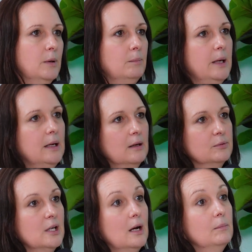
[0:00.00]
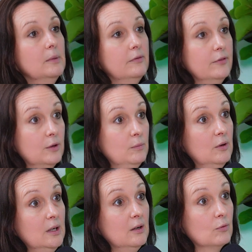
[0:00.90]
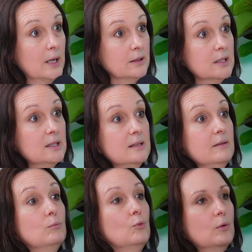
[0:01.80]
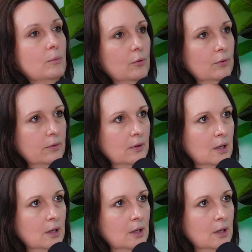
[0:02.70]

but being able to uplift the community around it is even more important.